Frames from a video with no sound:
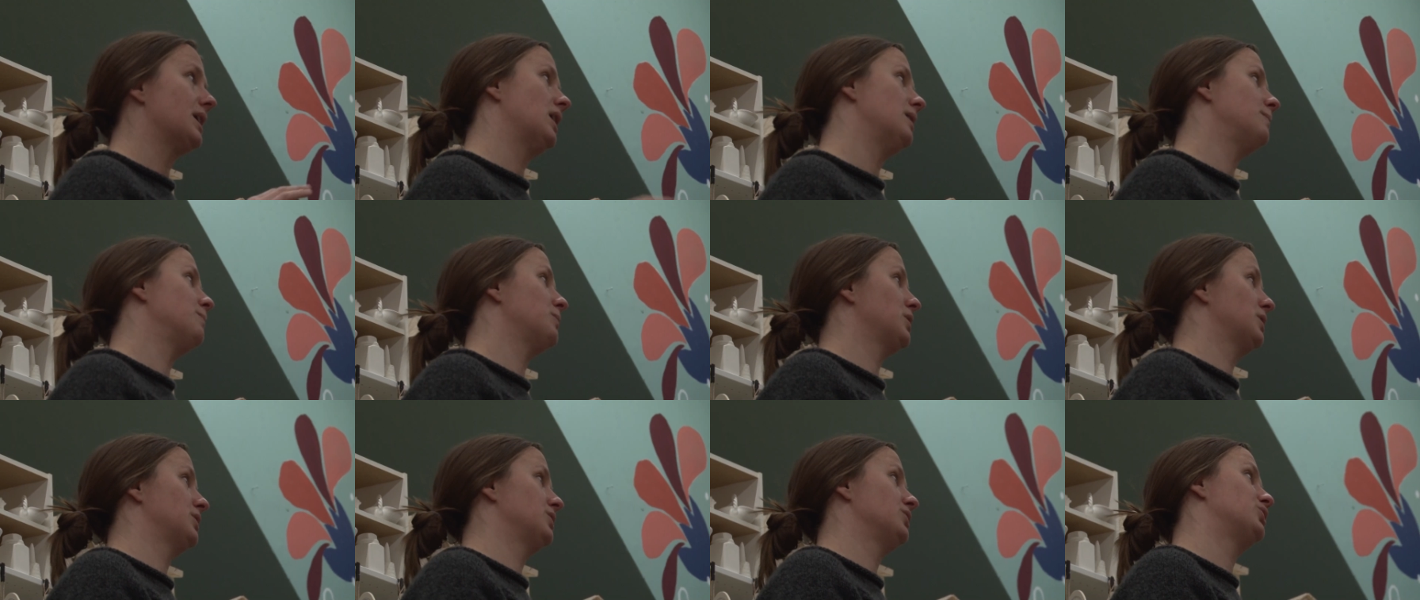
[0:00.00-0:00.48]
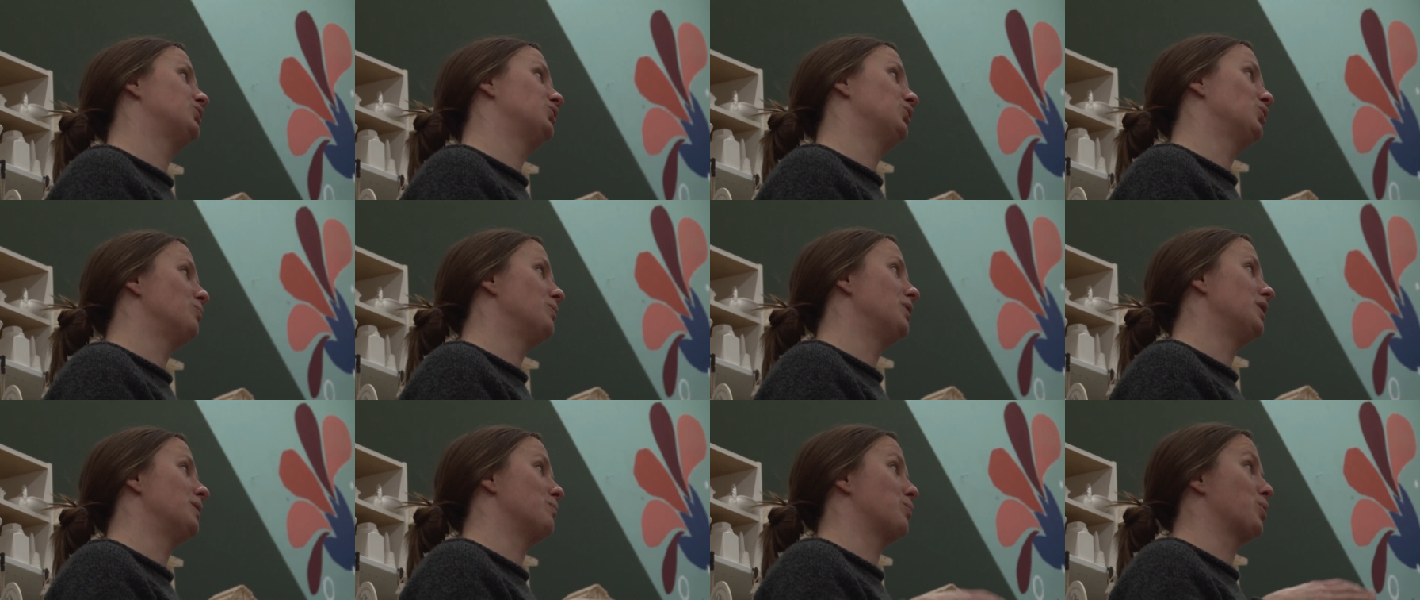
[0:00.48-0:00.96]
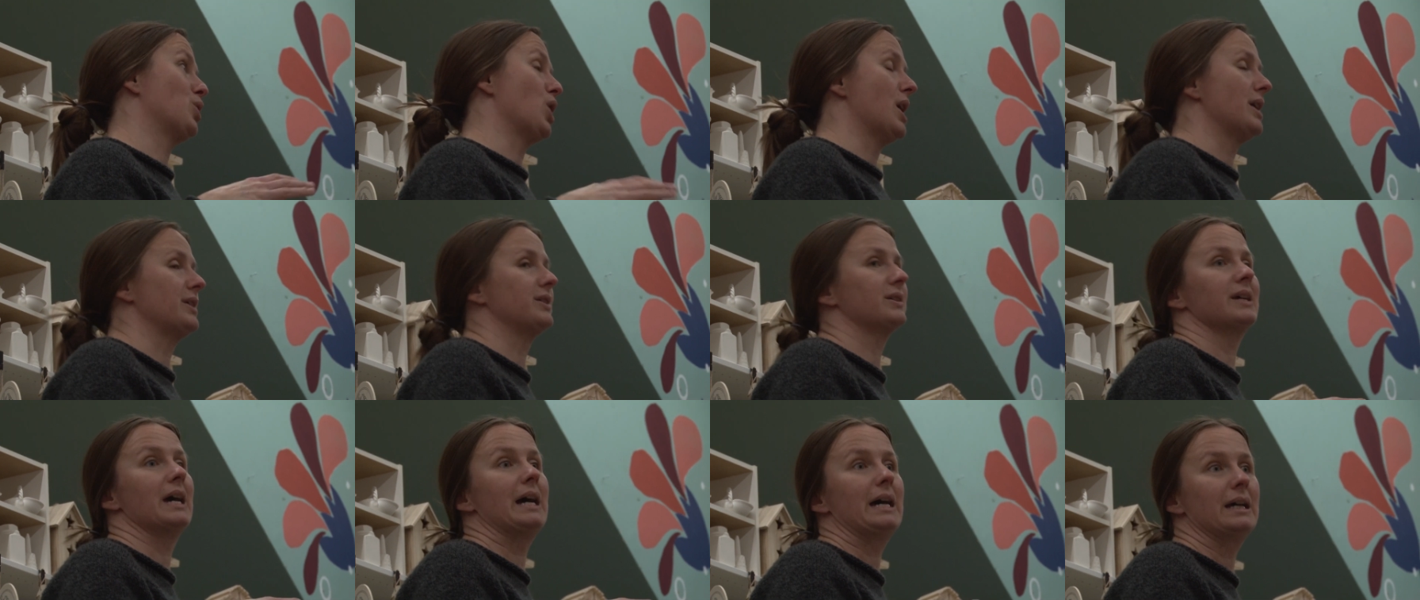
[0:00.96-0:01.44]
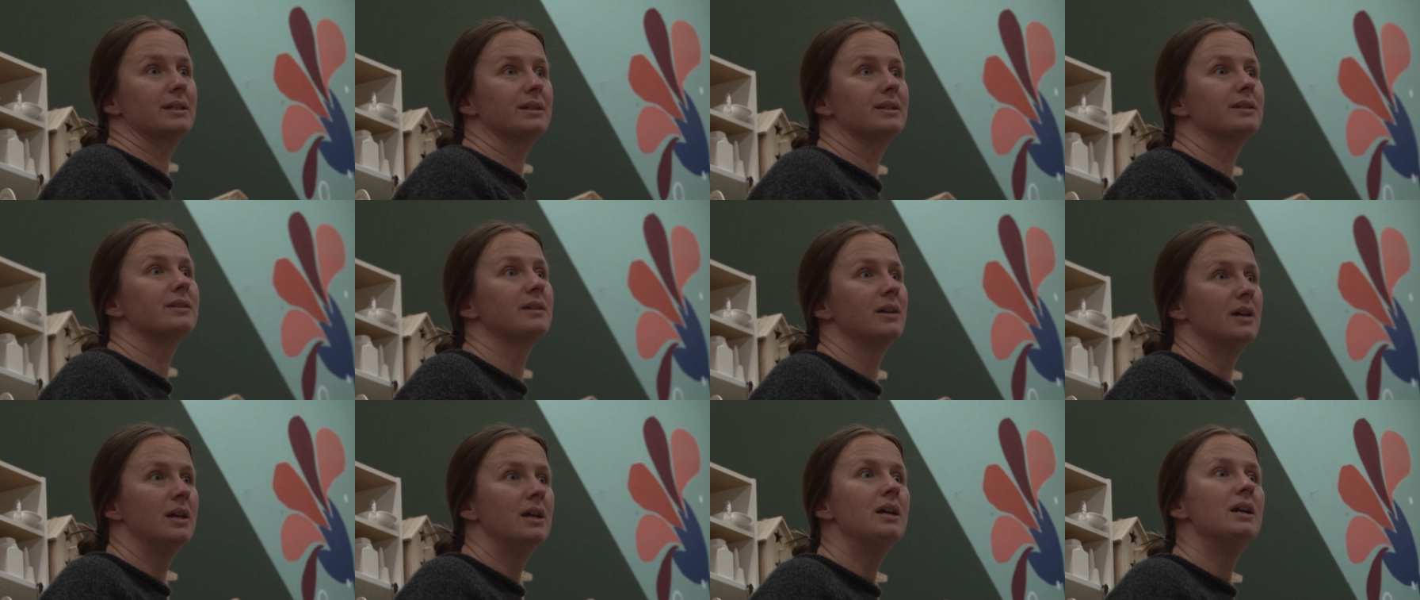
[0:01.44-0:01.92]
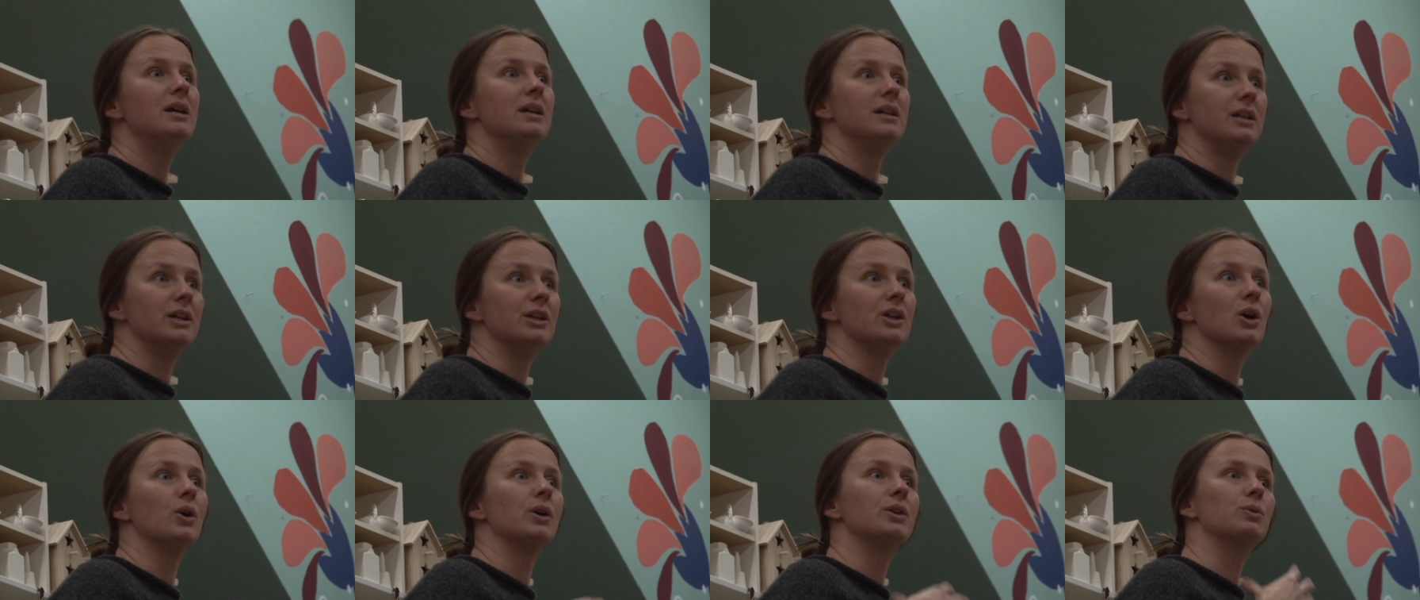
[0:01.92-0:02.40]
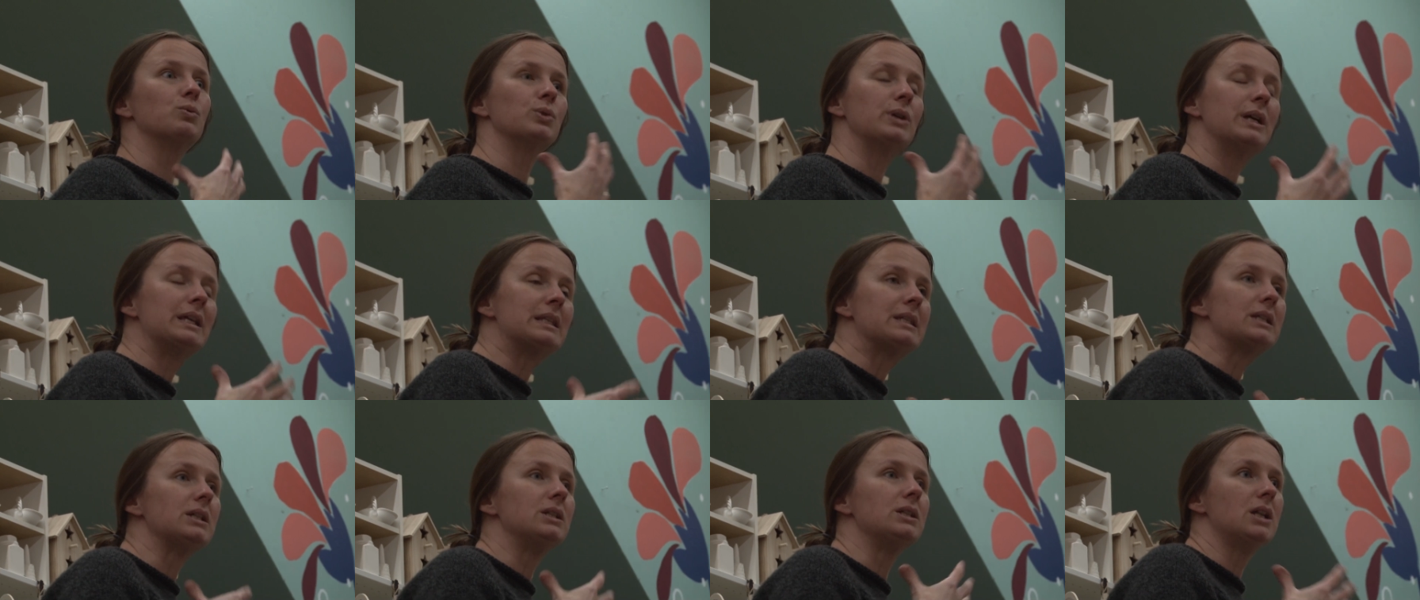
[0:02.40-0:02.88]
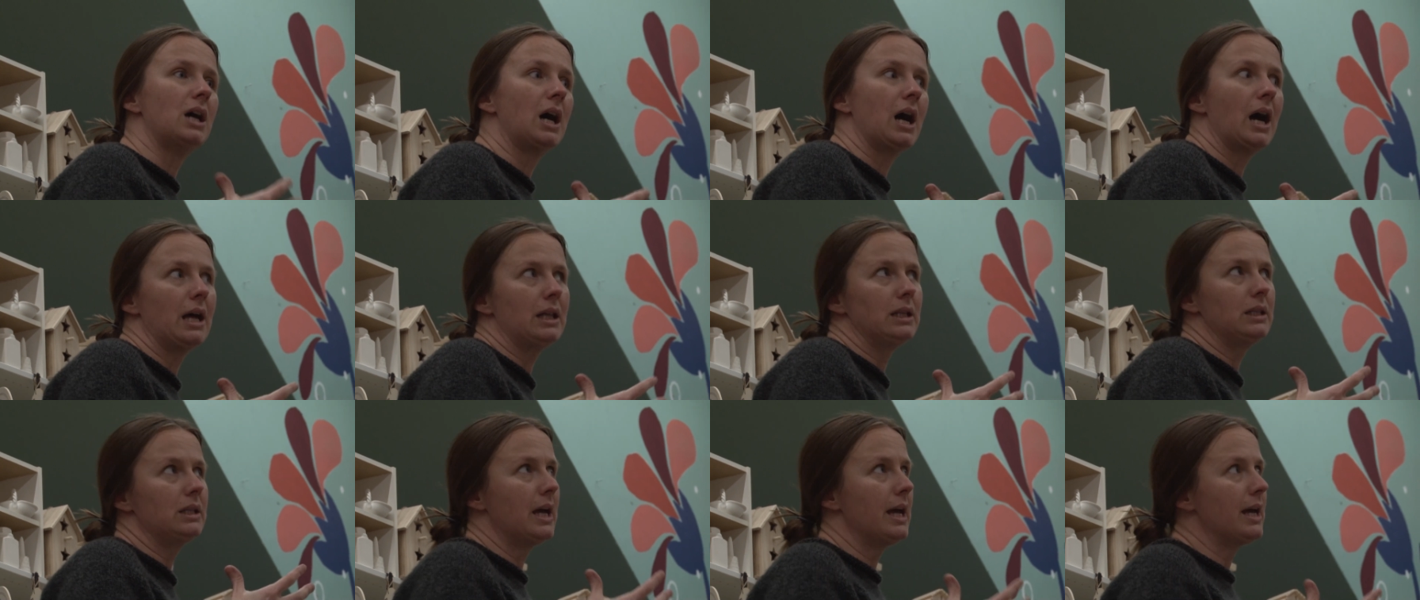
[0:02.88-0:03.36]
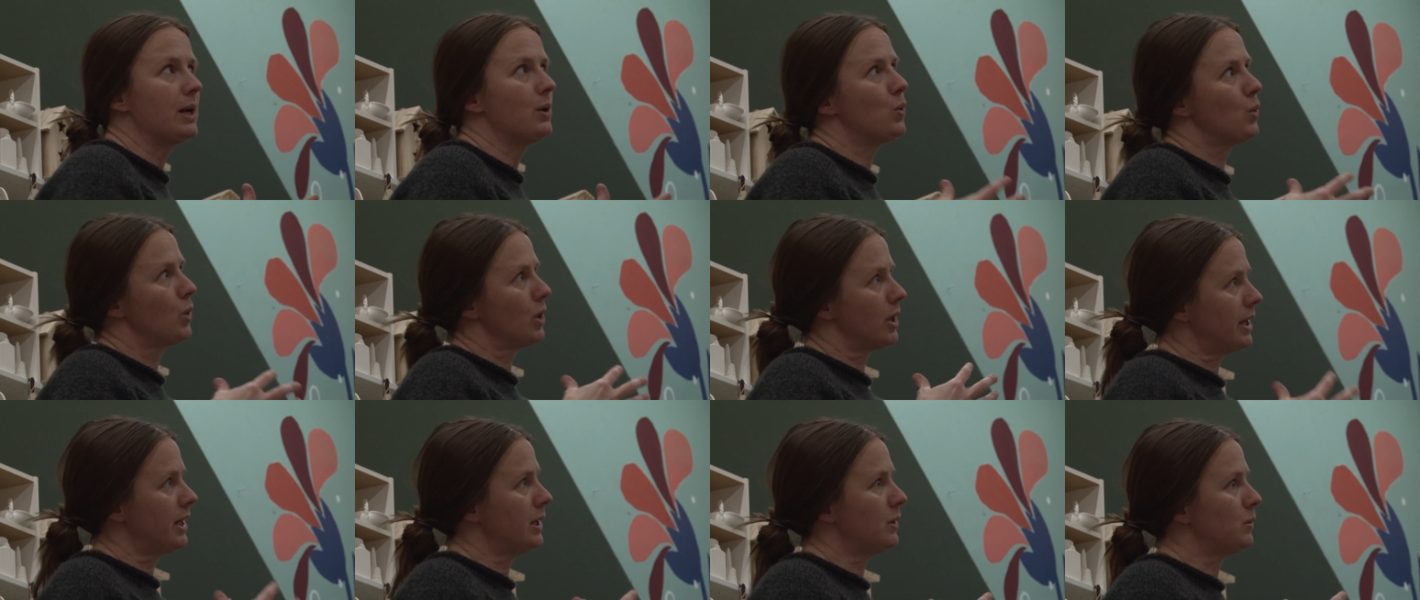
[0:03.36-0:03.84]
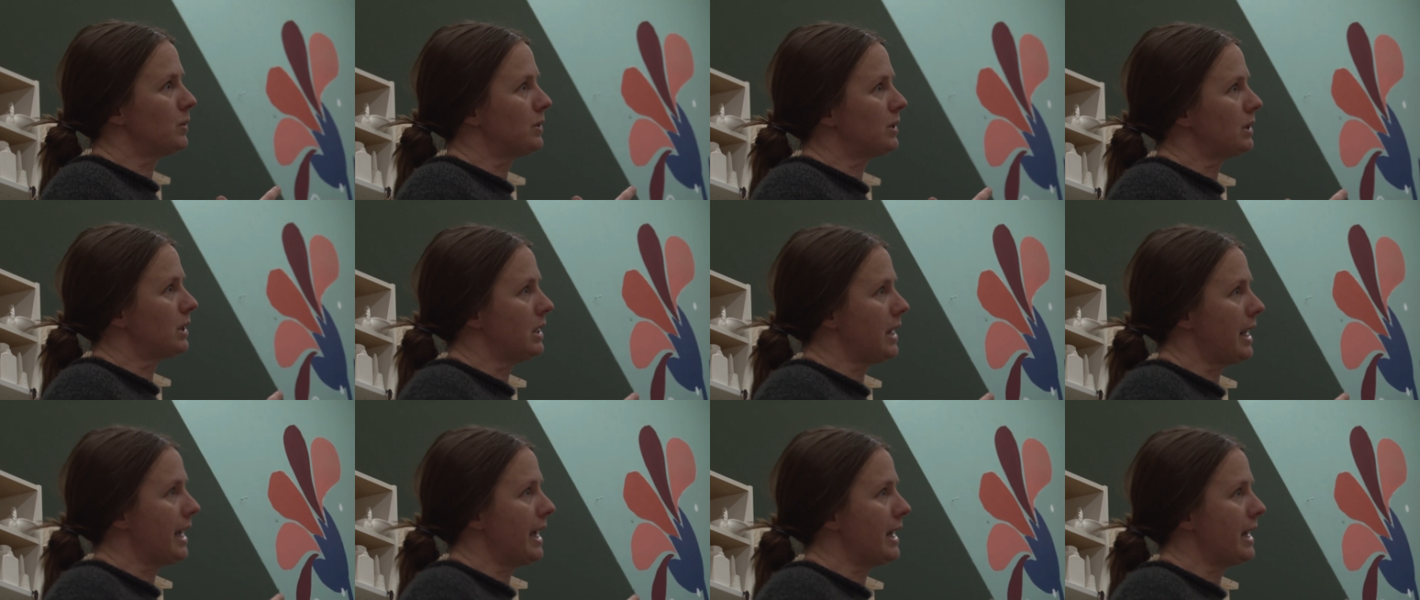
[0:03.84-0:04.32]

us to do that. Allowing people to have a creative outlet um, for all